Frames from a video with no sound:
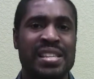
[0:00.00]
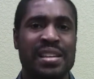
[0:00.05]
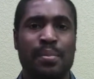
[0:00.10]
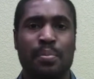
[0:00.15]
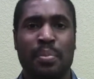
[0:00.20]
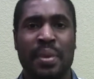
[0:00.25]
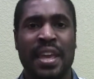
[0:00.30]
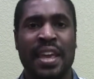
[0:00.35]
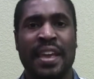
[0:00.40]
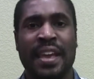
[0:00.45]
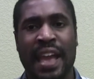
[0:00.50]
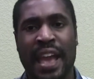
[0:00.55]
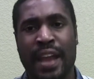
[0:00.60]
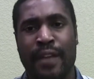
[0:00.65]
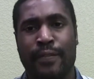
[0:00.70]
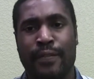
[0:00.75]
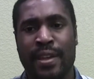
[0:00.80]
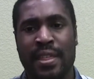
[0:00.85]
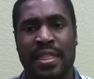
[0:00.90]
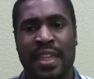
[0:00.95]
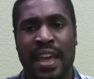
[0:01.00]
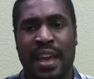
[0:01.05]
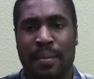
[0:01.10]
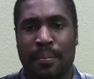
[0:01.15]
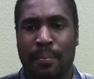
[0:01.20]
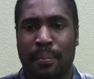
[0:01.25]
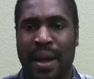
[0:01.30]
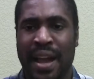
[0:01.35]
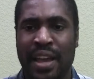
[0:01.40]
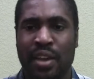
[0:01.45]
up being everything
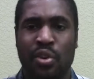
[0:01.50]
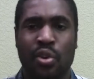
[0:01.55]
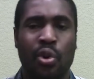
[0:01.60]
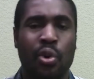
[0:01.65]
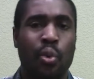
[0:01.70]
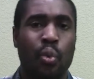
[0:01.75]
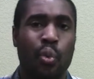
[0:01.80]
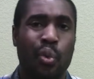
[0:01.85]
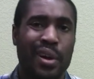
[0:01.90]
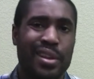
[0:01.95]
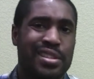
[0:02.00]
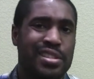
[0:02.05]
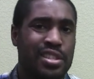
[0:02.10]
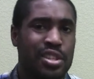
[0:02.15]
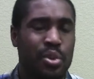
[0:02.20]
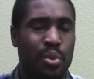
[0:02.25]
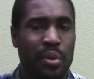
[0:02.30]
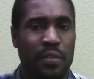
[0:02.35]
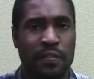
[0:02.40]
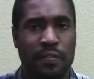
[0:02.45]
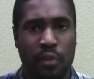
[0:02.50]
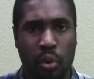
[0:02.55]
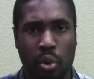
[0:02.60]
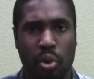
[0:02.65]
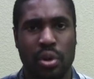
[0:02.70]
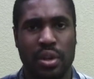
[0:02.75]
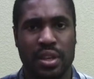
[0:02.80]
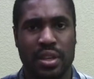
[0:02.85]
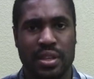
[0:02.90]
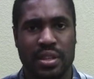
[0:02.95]
Michael wants to
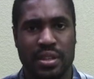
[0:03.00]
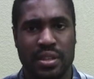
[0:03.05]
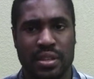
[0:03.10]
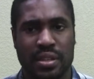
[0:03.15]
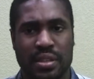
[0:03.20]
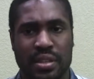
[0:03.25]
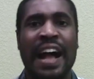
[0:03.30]
avoid.